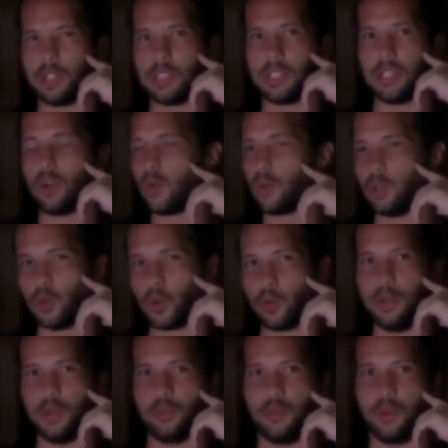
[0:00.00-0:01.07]
and not
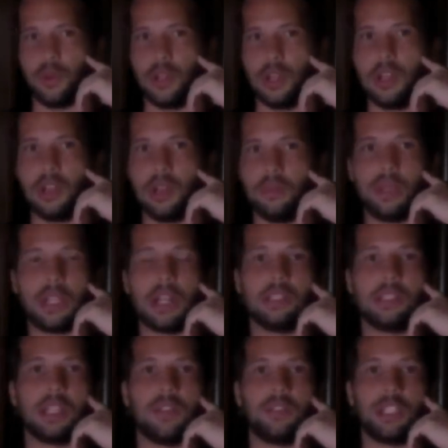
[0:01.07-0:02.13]
around so much. And
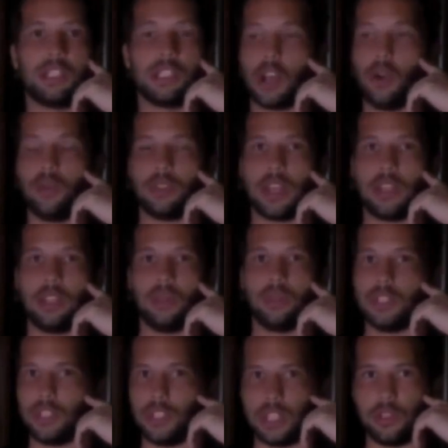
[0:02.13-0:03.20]
being a gentleman
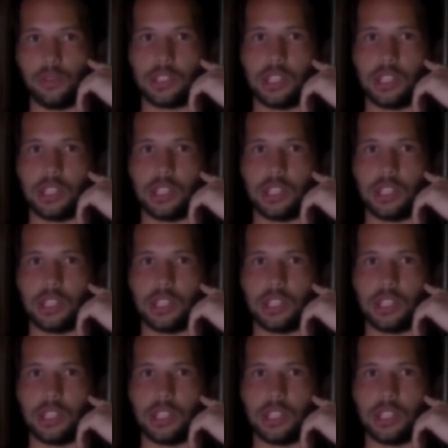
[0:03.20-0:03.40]
is very,